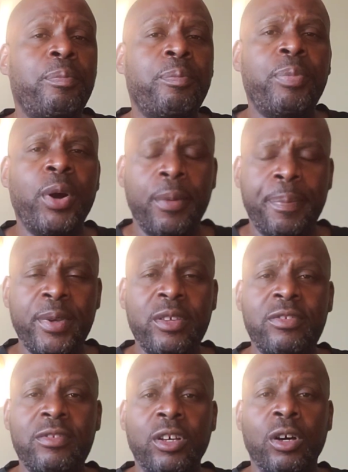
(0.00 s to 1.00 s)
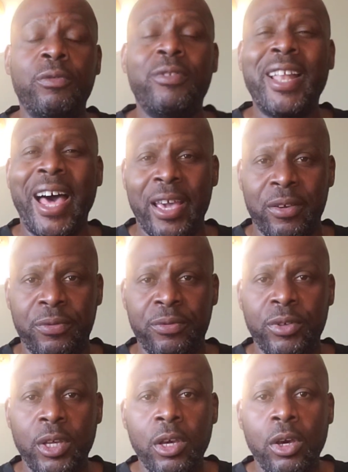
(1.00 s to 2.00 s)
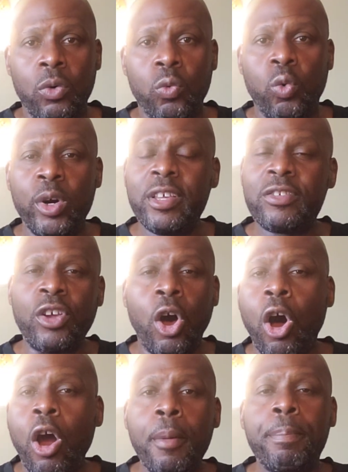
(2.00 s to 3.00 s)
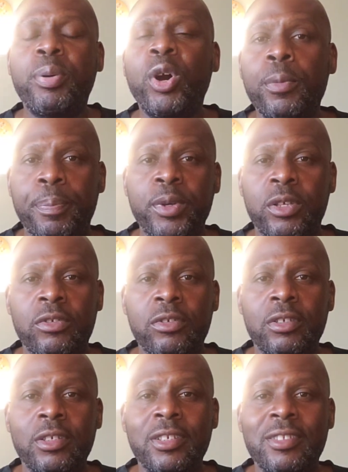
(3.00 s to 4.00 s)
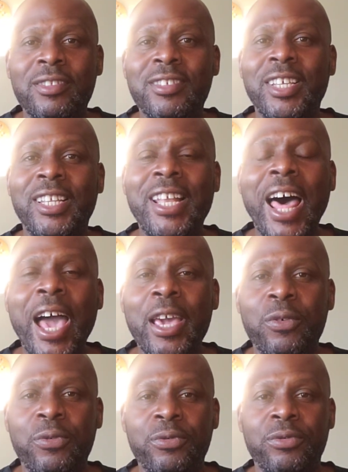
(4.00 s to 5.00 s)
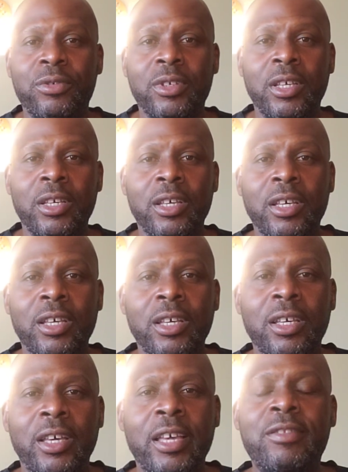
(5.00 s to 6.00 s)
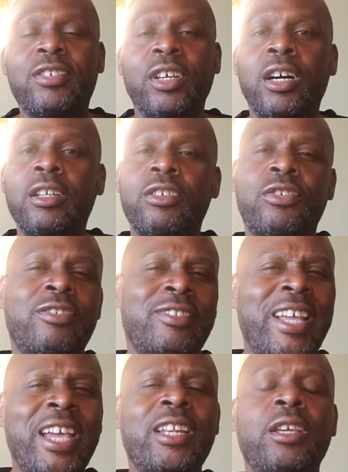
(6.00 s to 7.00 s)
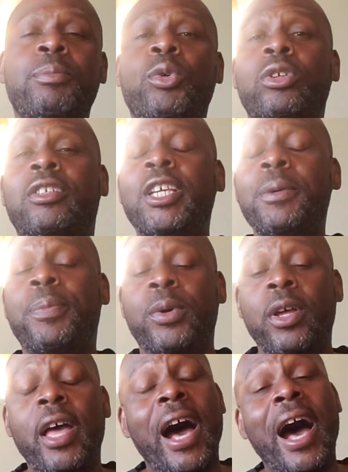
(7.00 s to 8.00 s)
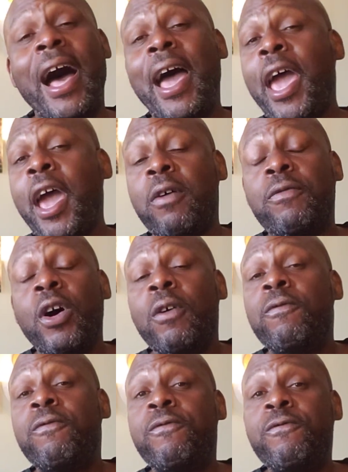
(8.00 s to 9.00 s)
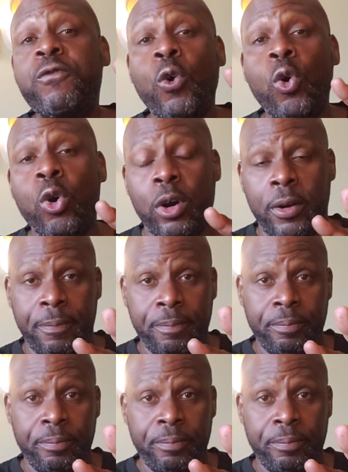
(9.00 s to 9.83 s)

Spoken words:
Purpose of life. What is our purpose to life? And to understand it more deeper, I have four